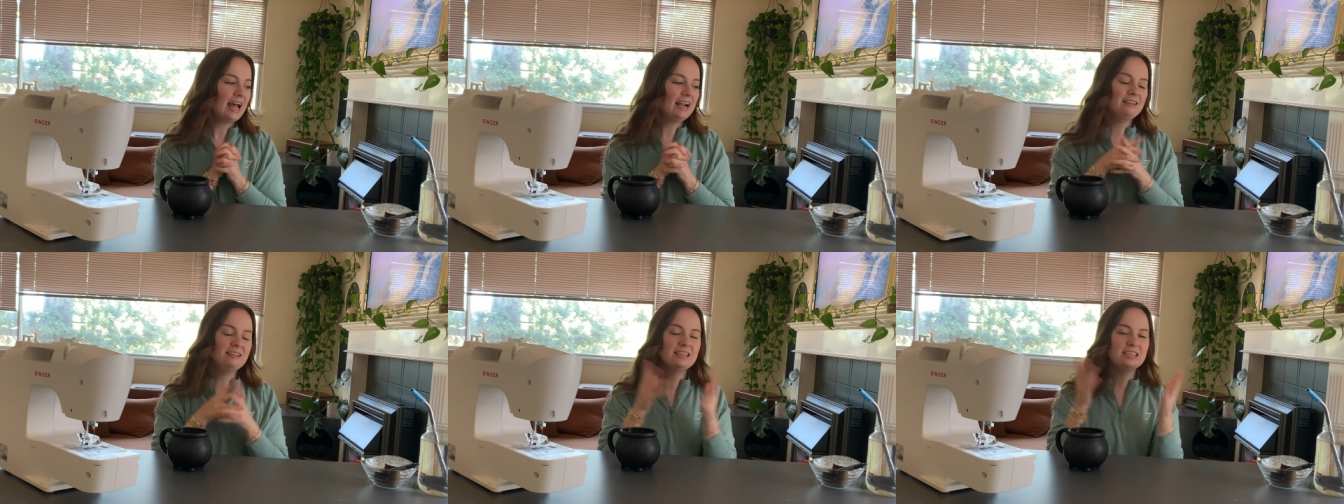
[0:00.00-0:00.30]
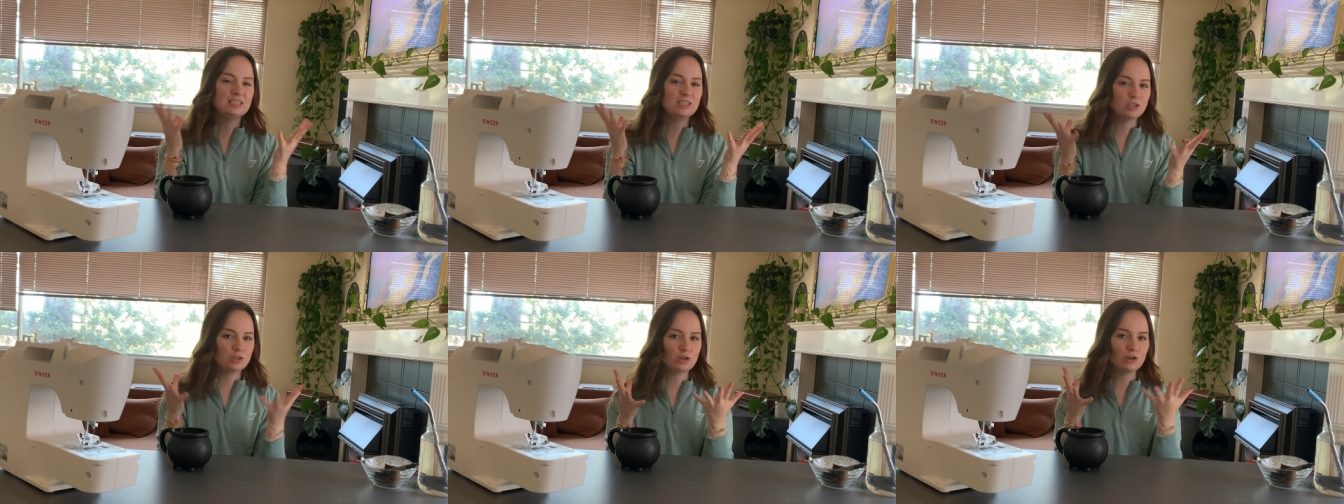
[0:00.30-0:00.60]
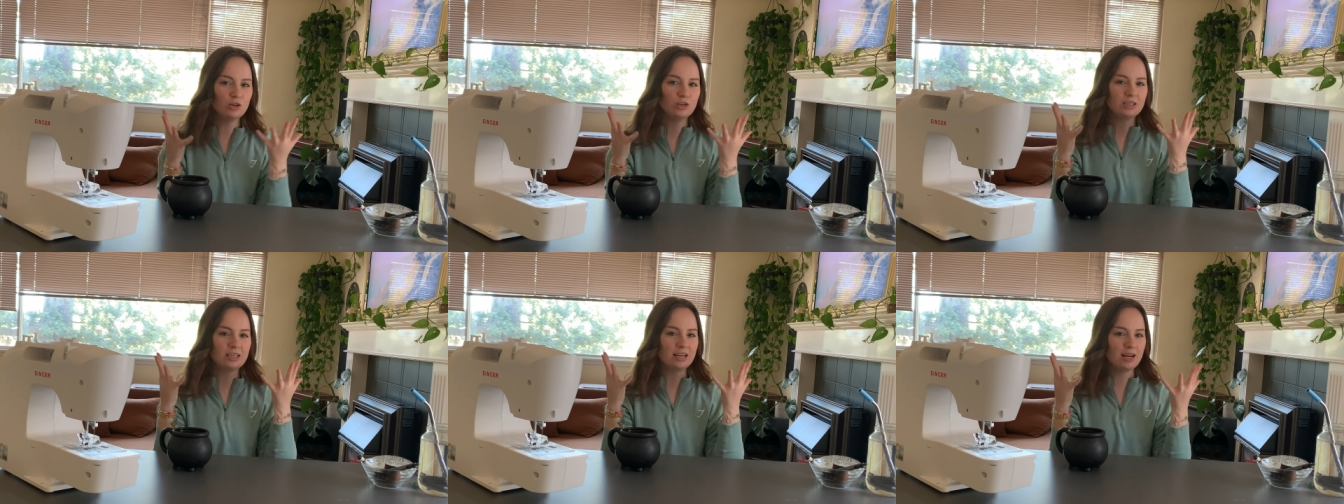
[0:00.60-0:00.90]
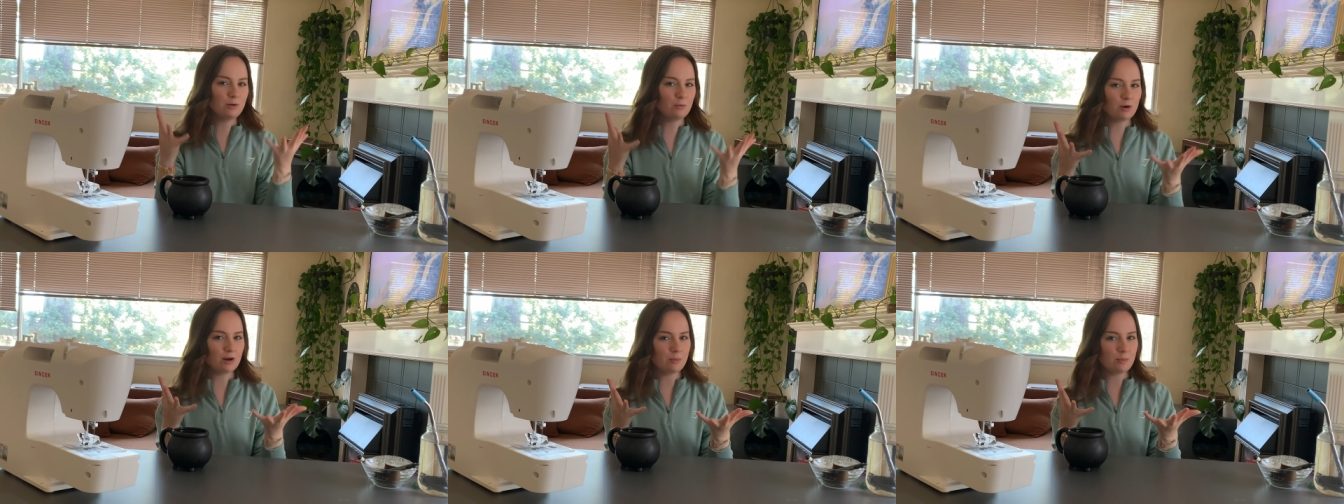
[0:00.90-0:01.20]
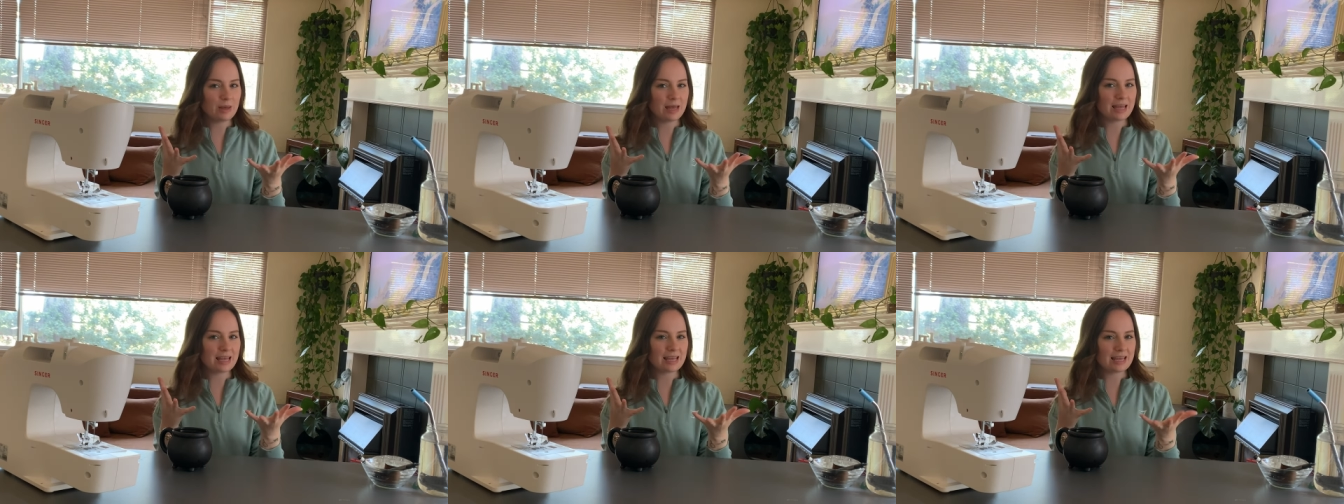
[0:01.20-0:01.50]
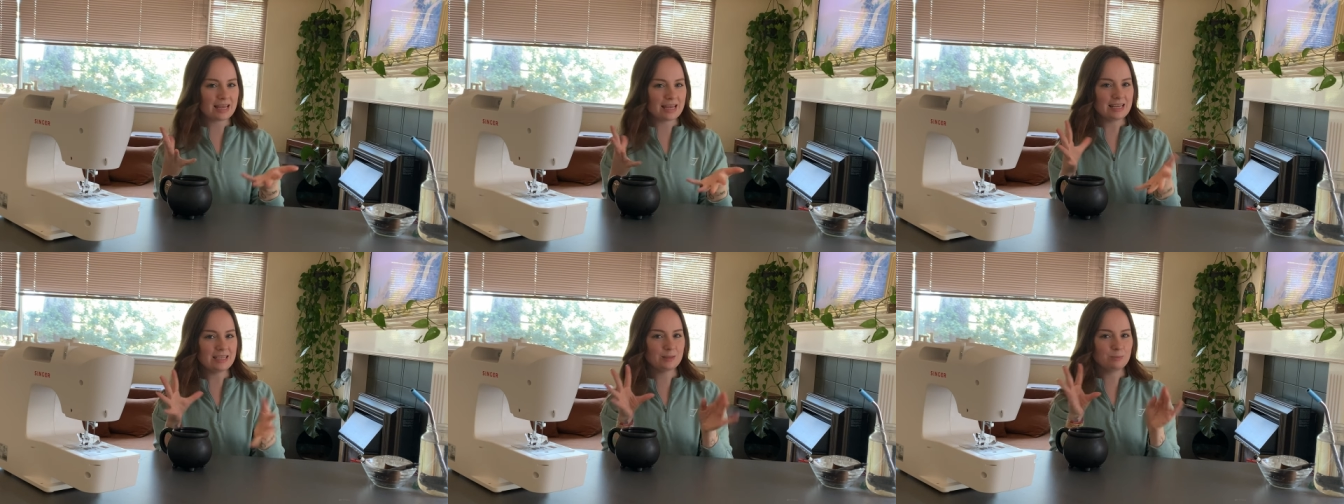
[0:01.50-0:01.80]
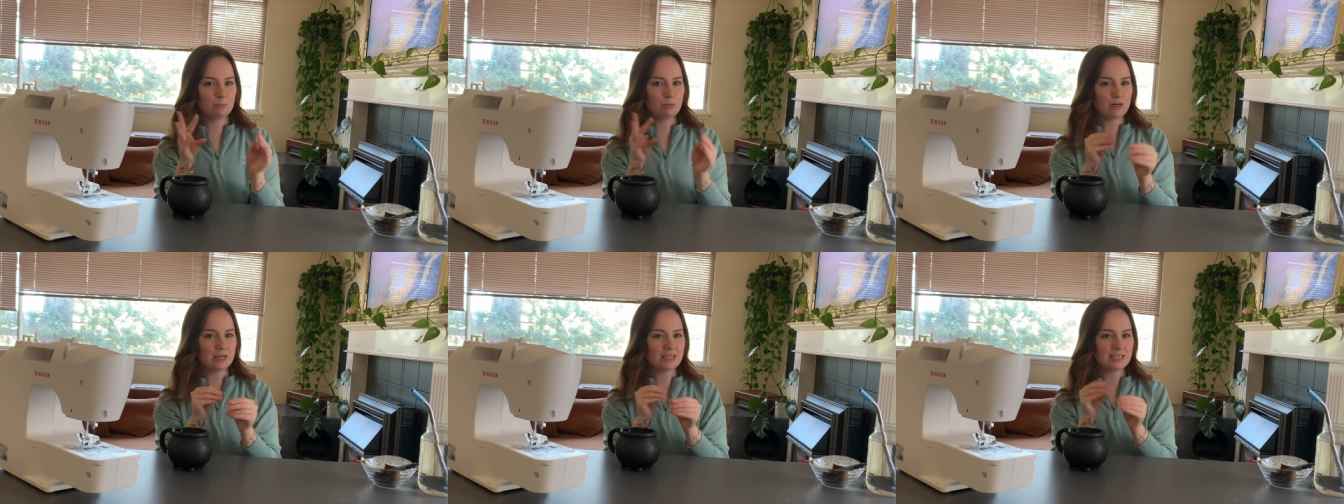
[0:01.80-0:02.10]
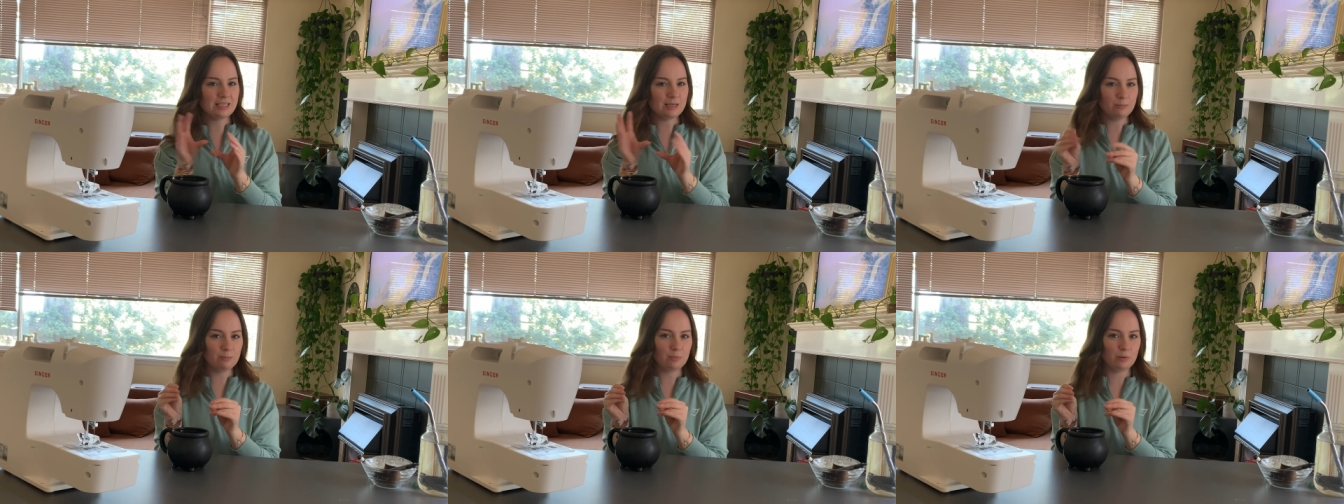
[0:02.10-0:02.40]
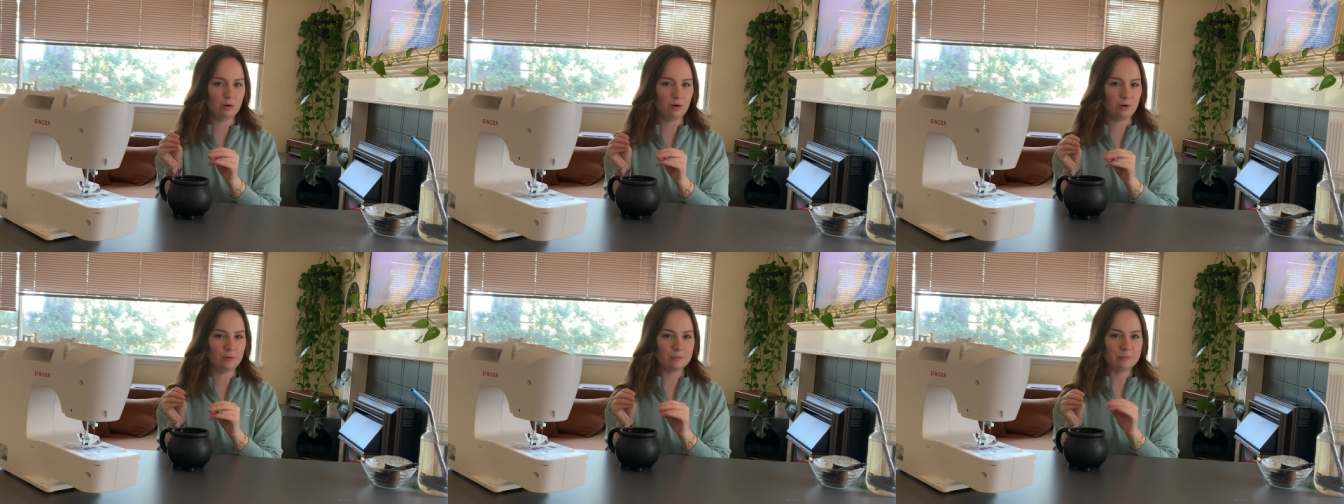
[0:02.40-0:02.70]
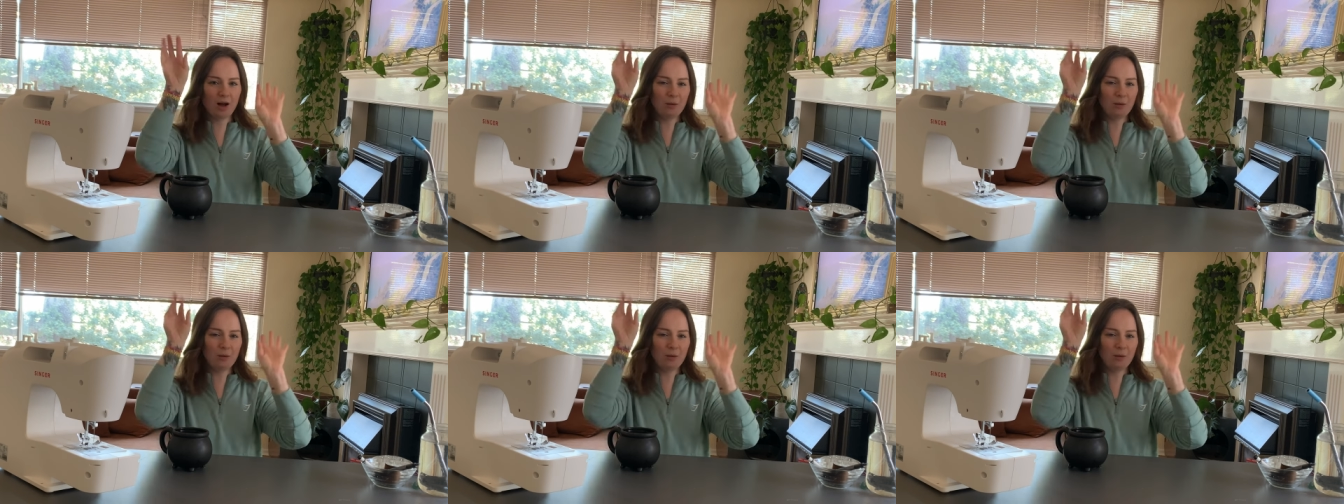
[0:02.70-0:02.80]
And this skirt that I want to make is pretty simple.